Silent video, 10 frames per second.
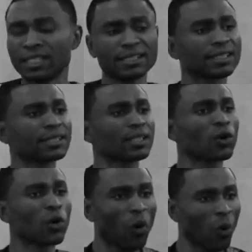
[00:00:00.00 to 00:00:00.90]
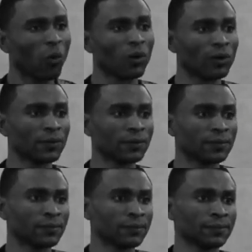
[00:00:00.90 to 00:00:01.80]
This is the goal
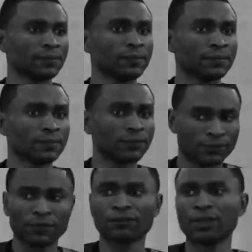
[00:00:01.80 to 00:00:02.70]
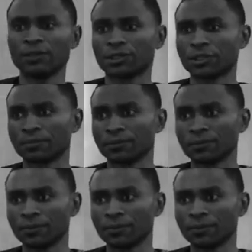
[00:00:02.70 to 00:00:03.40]
for fellowship.